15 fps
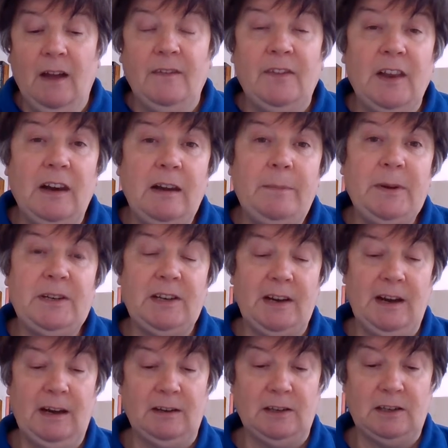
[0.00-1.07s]
The
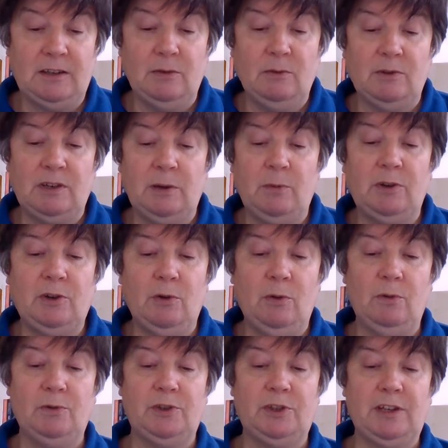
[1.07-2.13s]
libertines thought it would
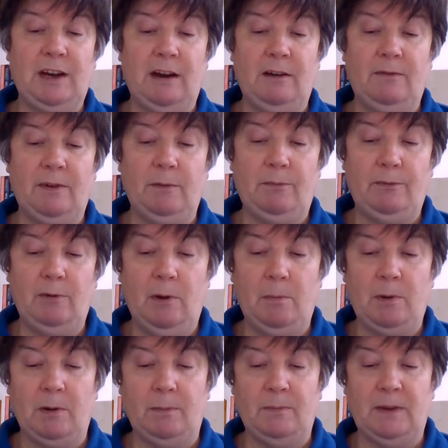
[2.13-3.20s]
cause Calvin a
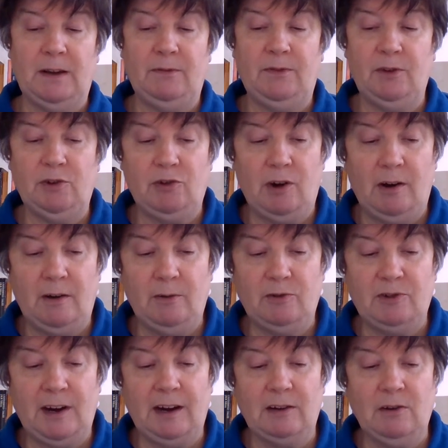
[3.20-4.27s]
problem if the trial
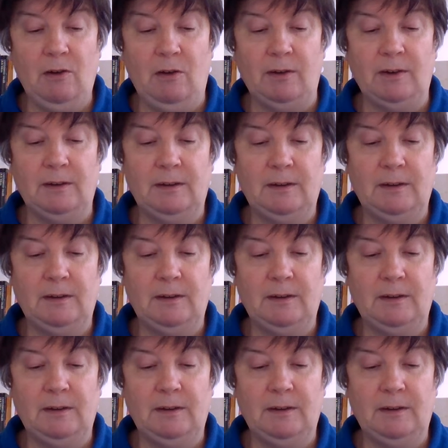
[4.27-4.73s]
dragged on,